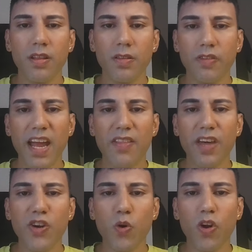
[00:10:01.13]
then
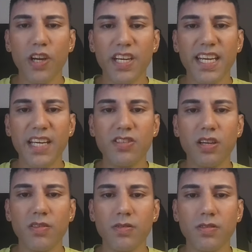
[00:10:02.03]
they no longer need
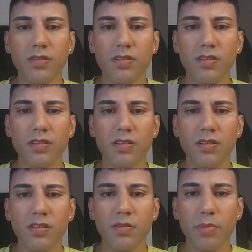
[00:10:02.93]
you.
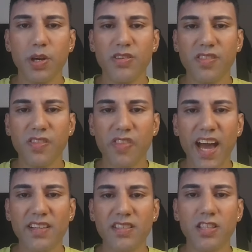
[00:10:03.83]
Because
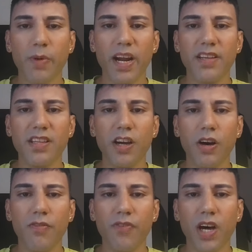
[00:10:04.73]
that's their idea
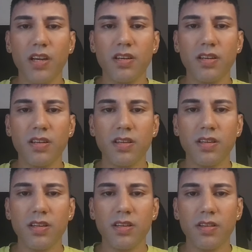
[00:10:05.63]
of fun.
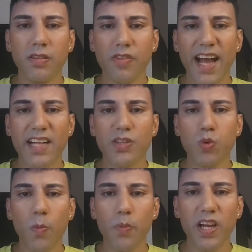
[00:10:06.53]
That's
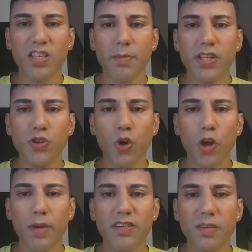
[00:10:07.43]
what brings them
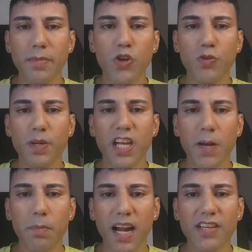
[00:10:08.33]
enjoyment, amusement,
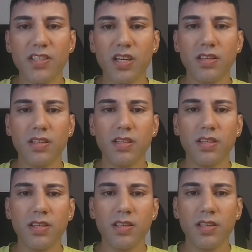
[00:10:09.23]
and pleasure.
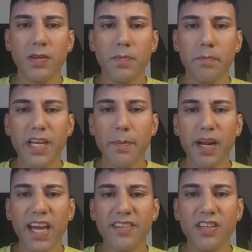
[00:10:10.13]

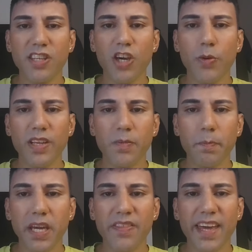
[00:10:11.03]
Manipulating you into
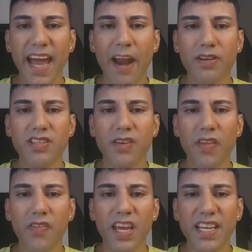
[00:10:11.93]
being the character
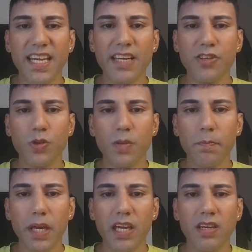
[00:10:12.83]
that they need you to
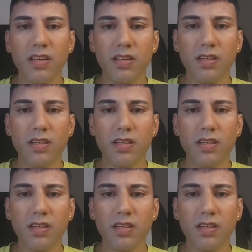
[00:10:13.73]
be.